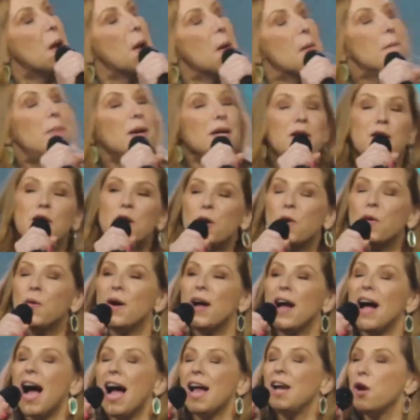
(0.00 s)
But you know,
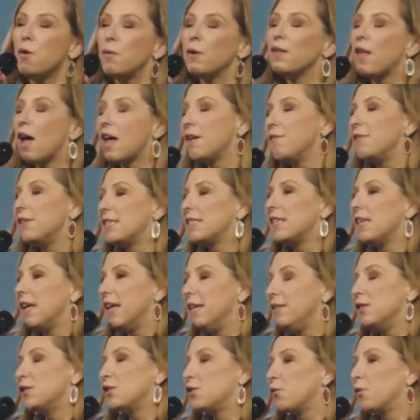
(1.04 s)
I know a lot of us
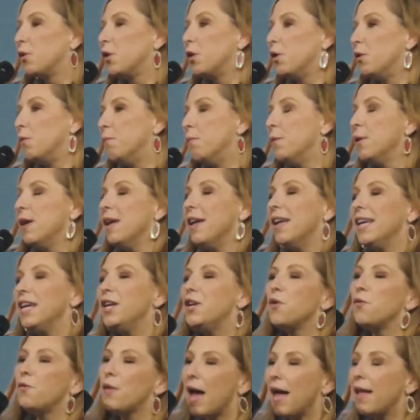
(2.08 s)
in this room, you
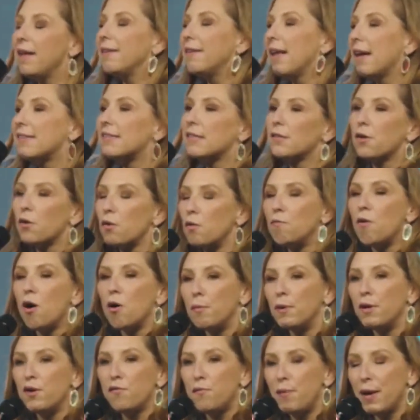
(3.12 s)
know, that that's a little
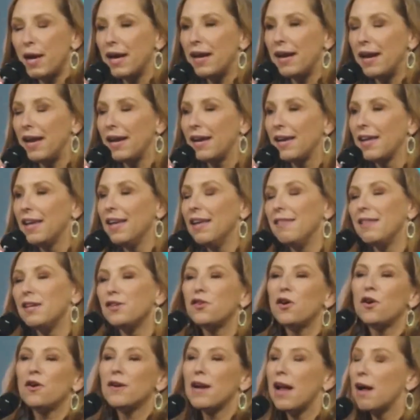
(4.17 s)
moment of panic that
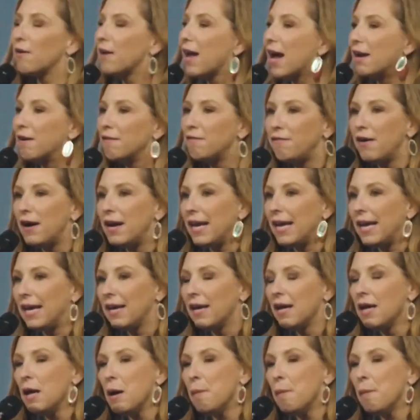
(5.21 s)
turned out kind of funny.